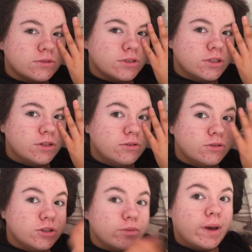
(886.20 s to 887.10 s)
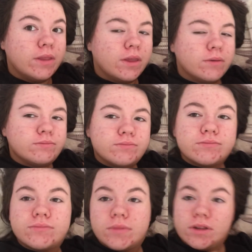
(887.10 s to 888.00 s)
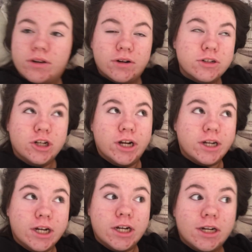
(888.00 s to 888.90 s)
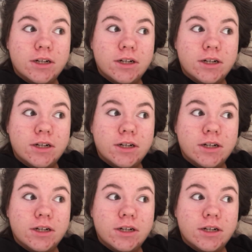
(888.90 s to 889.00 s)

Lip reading: They don't look too bad though. They're not darker.